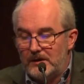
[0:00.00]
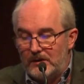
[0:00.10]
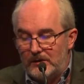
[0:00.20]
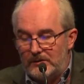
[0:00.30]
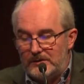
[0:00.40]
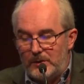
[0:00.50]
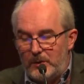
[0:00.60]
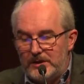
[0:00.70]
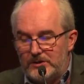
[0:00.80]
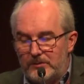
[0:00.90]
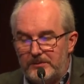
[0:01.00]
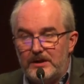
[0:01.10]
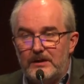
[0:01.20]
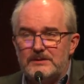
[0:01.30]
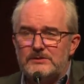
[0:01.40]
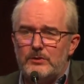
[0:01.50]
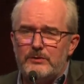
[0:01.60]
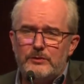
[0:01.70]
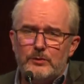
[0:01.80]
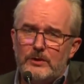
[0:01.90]
the Radium Hill, so a
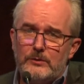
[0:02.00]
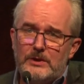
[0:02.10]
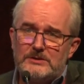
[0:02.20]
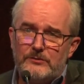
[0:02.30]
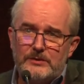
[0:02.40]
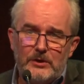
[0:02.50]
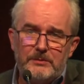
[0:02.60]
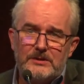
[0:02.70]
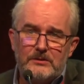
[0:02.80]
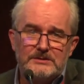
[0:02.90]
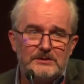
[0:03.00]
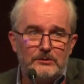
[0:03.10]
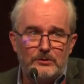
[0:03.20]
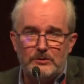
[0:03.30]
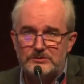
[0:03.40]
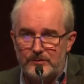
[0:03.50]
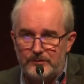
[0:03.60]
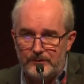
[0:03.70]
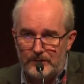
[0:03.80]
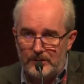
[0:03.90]
few hundreds of kilometers in the north
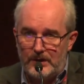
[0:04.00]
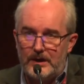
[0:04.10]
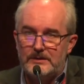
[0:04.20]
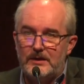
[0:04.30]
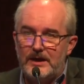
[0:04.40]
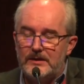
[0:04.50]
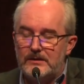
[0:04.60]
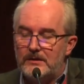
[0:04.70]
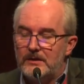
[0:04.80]
of Adelaide,